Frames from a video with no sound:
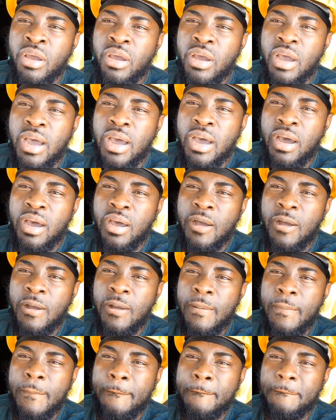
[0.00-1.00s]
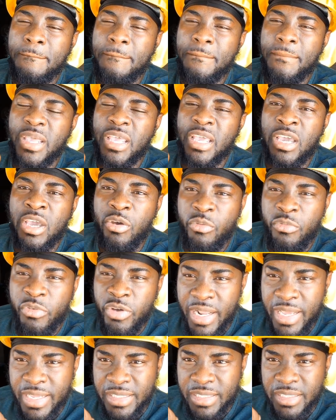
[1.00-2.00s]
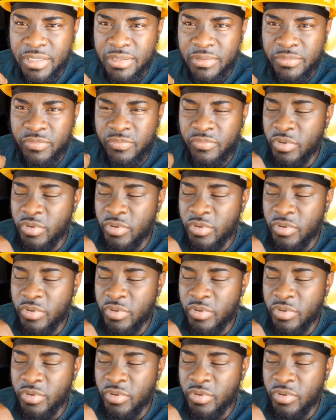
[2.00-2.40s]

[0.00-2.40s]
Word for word: uh, equivalent